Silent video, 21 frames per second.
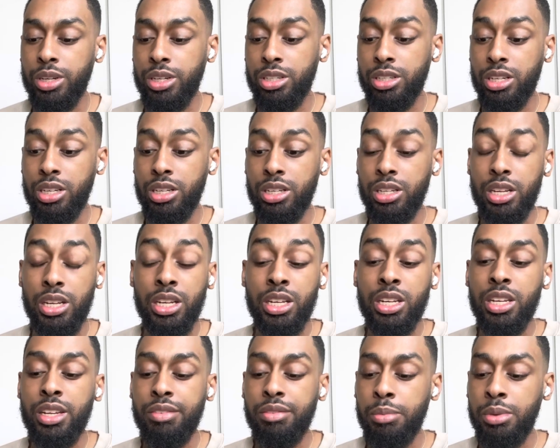it
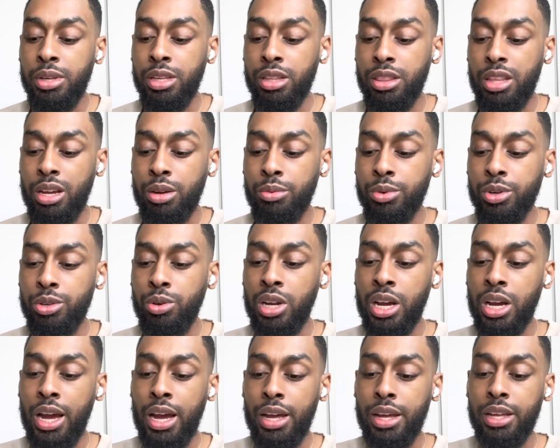could even be a thing where you
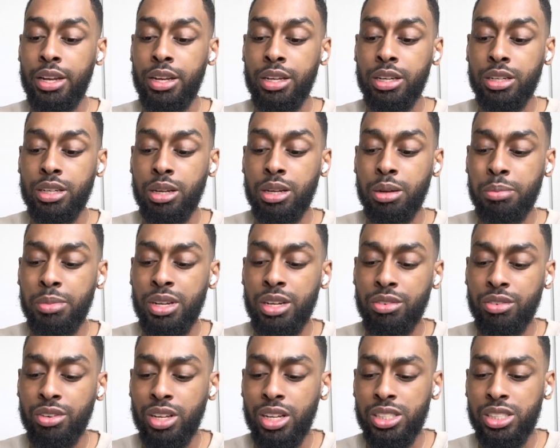got in a committed
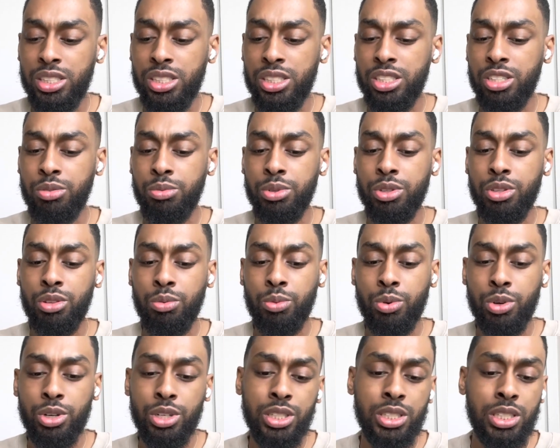relationship with the
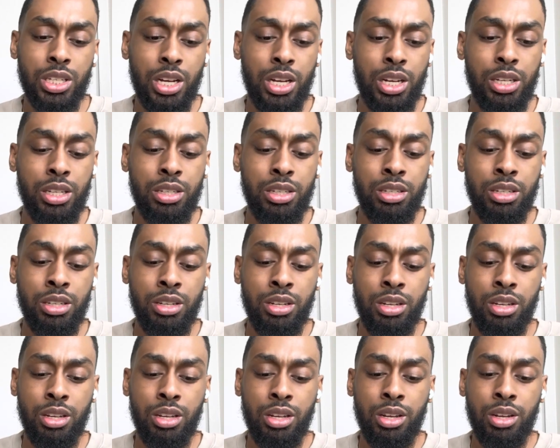water sign,
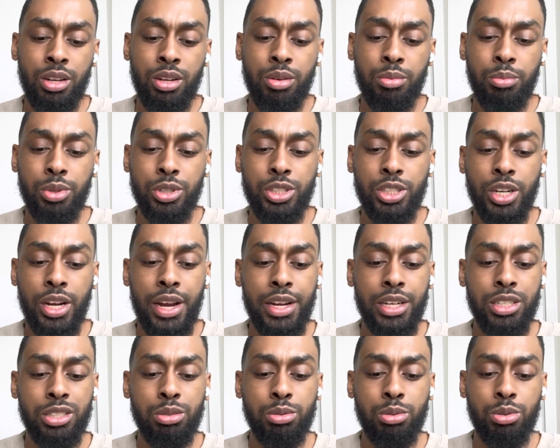but your
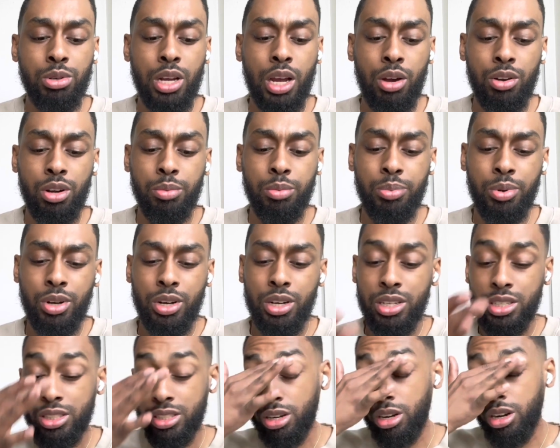actual counterpart
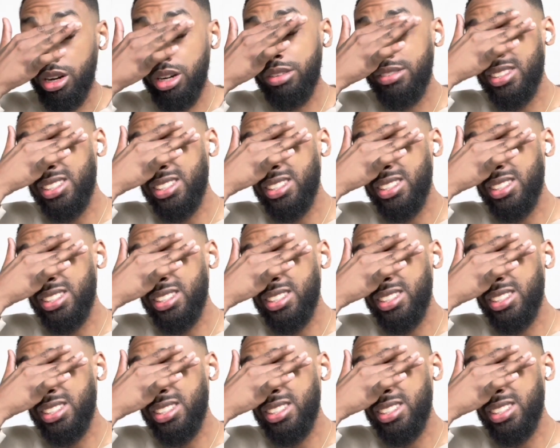is an earth